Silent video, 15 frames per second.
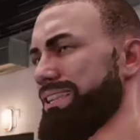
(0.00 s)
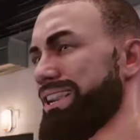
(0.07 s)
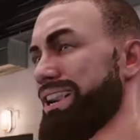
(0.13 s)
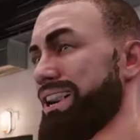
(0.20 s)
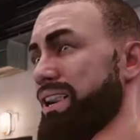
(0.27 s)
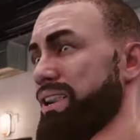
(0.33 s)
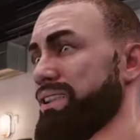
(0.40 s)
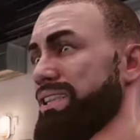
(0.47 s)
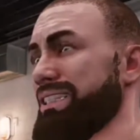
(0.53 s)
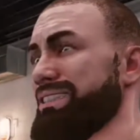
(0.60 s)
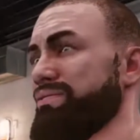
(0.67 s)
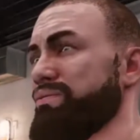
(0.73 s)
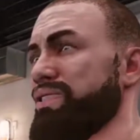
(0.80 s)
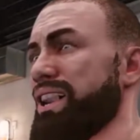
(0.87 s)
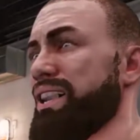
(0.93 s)
let's go for that.
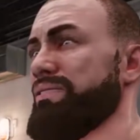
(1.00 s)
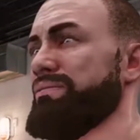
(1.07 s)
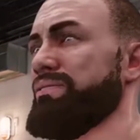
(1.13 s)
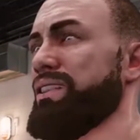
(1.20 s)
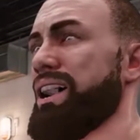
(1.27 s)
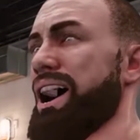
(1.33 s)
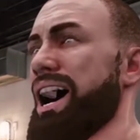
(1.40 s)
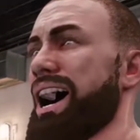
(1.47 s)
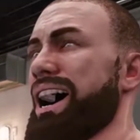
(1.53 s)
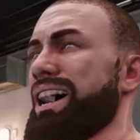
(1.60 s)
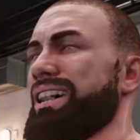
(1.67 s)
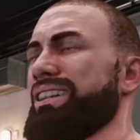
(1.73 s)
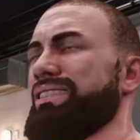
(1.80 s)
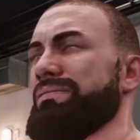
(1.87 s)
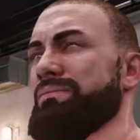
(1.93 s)
Thanks Triple H. I
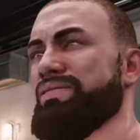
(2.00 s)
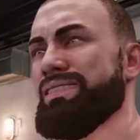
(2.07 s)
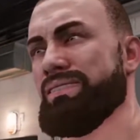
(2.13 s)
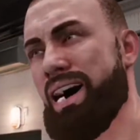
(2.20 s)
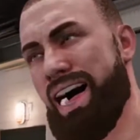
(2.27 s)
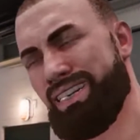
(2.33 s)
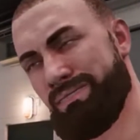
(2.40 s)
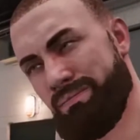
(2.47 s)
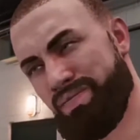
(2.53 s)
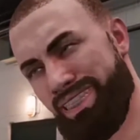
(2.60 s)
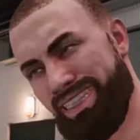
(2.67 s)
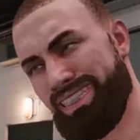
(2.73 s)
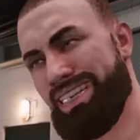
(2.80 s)
have to say your sentiment is